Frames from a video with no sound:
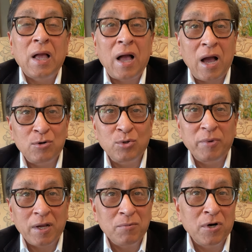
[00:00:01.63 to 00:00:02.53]
how to
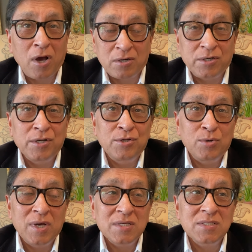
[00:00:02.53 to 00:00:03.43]
become a doctor in
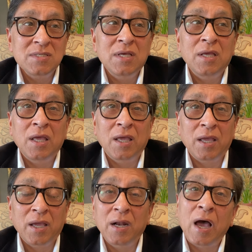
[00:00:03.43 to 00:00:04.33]
US
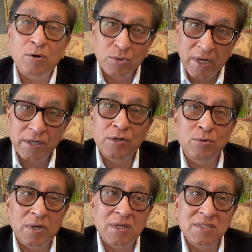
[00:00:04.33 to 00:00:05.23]
and how to get
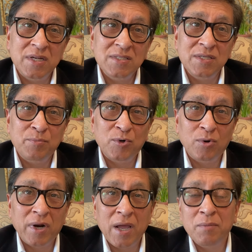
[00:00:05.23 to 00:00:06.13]
into a residency
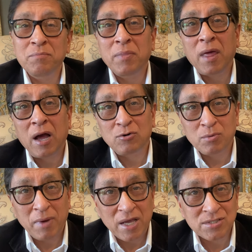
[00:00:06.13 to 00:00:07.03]
program, how to
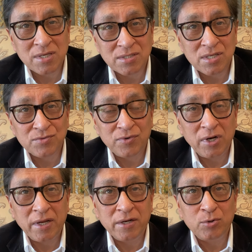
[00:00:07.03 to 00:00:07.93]
match
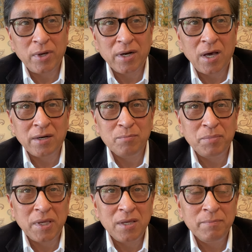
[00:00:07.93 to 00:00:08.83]
successfully into an
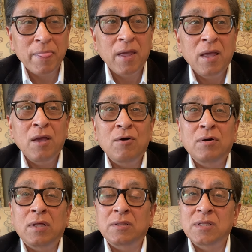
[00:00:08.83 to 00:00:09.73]
RMP.
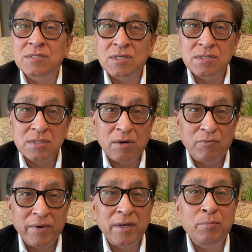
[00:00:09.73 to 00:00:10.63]
This is a
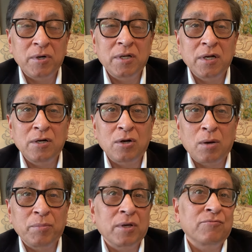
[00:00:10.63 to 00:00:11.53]
very pertinent
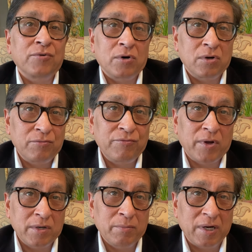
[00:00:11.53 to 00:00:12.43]
topic for
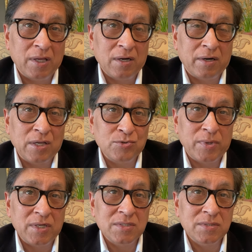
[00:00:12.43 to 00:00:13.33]
foreign medical
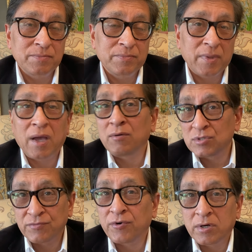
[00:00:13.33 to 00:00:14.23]
graduates. I
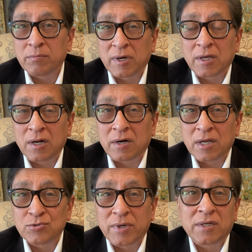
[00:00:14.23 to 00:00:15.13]
was a foreign medical
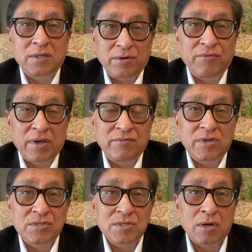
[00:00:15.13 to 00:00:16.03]
graduate 35
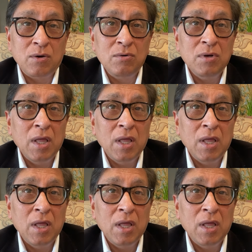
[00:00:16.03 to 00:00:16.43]
years ago,